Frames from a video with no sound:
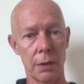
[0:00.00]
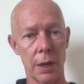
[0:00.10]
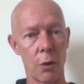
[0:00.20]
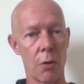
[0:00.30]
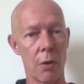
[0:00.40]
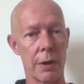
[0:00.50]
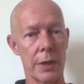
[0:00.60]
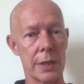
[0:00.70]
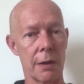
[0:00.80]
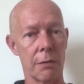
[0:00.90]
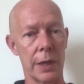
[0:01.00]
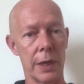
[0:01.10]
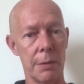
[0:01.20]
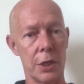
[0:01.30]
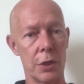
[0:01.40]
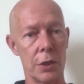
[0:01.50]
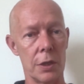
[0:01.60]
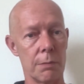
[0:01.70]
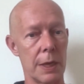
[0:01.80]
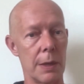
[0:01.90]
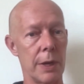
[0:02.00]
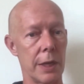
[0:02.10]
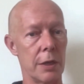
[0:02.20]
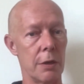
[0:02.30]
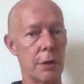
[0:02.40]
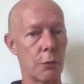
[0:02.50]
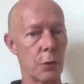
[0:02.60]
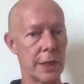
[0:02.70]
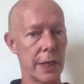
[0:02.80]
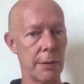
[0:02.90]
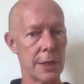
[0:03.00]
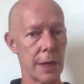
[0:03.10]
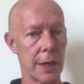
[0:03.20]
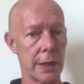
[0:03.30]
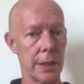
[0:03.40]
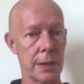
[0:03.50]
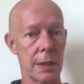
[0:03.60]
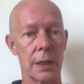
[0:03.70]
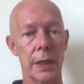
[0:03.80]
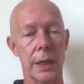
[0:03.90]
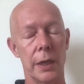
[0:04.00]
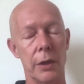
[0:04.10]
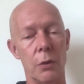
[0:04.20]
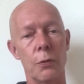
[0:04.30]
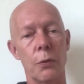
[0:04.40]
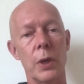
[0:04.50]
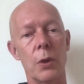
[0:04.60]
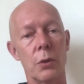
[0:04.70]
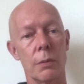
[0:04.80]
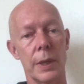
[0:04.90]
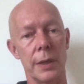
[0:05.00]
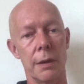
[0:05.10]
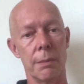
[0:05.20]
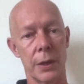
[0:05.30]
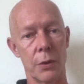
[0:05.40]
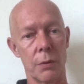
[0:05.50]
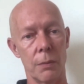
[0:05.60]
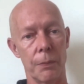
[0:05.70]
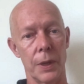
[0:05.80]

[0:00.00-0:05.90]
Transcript: acquiring several images, maybe at different Z sides, in a fully automated manner.